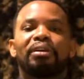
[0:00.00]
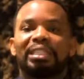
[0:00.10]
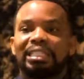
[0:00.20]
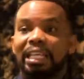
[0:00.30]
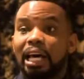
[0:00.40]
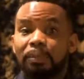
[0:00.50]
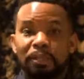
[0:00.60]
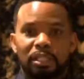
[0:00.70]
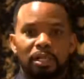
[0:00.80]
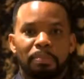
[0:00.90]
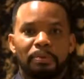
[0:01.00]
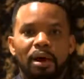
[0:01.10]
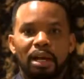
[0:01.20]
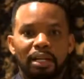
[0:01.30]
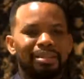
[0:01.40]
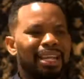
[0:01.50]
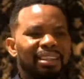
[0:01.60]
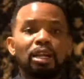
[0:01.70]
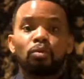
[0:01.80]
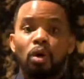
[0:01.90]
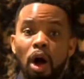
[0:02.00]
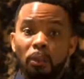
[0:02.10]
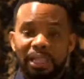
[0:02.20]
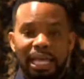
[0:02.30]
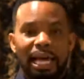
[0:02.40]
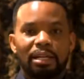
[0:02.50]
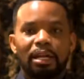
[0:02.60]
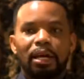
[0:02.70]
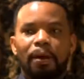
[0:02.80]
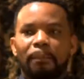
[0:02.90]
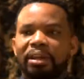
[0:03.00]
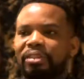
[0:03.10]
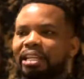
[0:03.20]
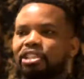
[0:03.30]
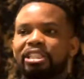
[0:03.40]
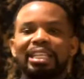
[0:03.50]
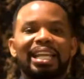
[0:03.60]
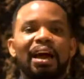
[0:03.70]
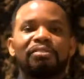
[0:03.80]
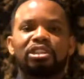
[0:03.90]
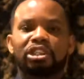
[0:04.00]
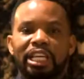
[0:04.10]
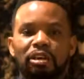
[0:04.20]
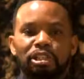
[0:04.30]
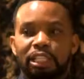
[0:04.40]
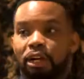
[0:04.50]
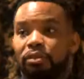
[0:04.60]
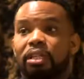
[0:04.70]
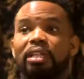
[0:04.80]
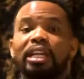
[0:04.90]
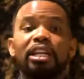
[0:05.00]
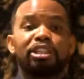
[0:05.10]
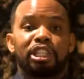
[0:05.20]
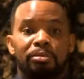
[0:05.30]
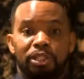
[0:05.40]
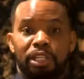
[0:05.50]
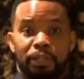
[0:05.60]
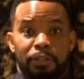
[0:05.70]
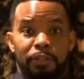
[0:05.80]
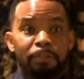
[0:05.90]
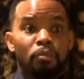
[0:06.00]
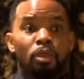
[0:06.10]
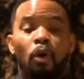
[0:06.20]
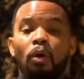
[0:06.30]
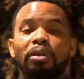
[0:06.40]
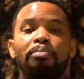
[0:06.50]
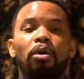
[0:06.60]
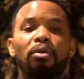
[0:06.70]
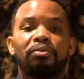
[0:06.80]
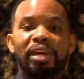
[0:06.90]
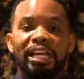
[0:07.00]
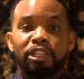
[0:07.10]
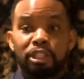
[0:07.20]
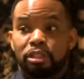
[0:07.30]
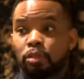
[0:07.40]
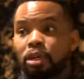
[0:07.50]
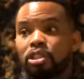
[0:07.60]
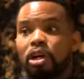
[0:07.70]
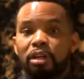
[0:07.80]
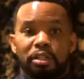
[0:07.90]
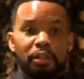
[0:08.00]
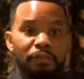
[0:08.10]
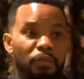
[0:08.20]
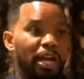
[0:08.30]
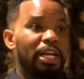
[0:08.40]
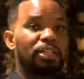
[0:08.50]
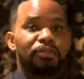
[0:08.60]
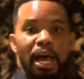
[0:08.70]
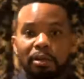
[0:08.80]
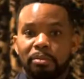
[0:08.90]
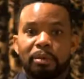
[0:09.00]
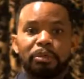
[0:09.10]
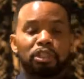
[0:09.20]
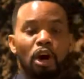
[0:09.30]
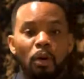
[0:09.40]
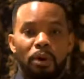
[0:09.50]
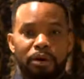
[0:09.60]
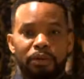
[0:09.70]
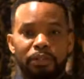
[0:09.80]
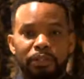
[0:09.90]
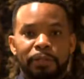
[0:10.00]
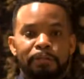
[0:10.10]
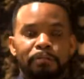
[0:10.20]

there and sell a particular product, nothing wrong with that, but if they just didn't have the skill set or the leadership skills or the motivation to want to talk to their friends, family members, coworkers,